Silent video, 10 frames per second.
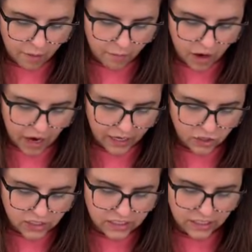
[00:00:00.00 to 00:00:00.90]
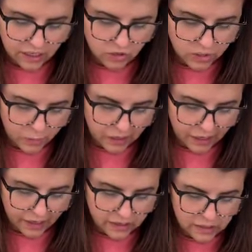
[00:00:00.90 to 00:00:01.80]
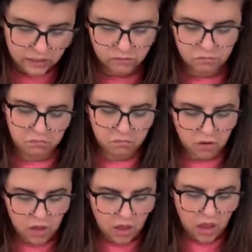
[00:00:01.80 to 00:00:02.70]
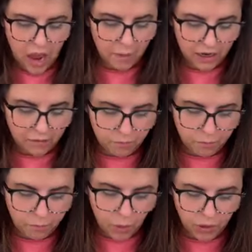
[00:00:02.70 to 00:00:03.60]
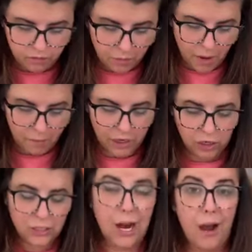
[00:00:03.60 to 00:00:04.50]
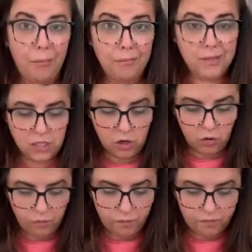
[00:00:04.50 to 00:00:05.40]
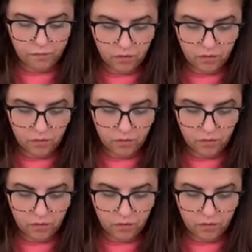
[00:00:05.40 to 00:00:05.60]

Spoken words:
I just didn't, just because I'm going to put the pumpkin on top. So